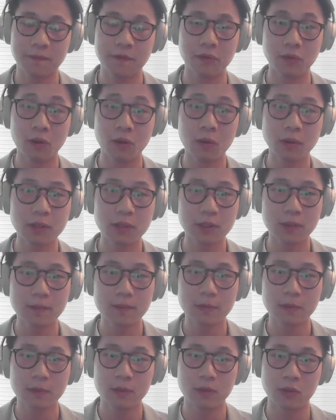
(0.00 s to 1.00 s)
If you
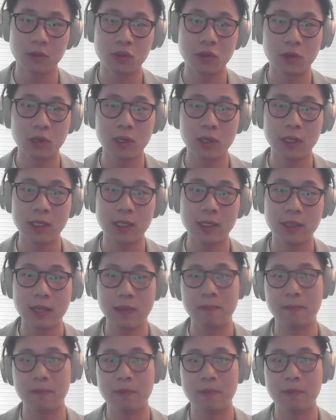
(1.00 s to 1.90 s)
don't, you're too early,